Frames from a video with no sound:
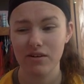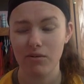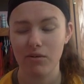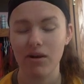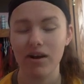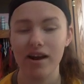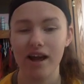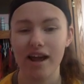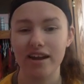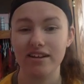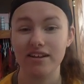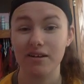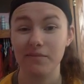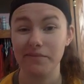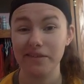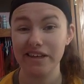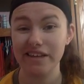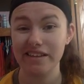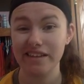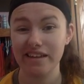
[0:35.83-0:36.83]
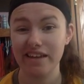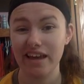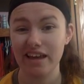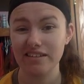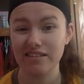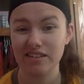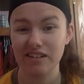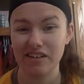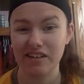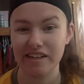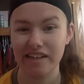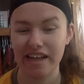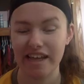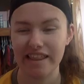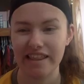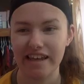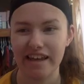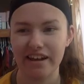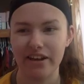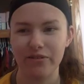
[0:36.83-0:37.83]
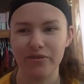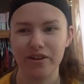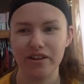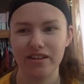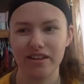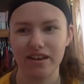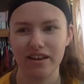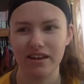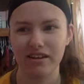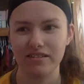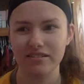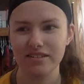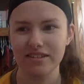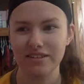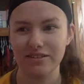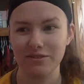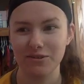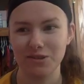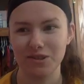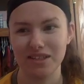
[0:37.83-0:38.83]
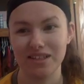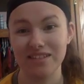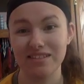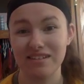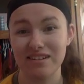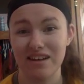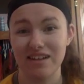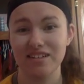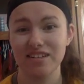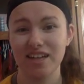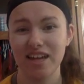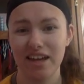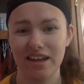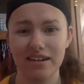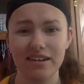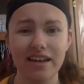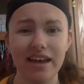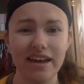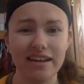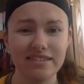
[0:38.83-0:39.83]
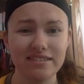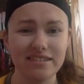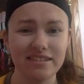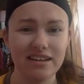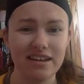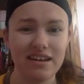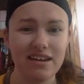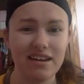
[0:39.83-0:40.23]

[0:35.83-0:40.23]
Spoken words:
one I had to completely guess on, and then everything else it was at least an educated guess,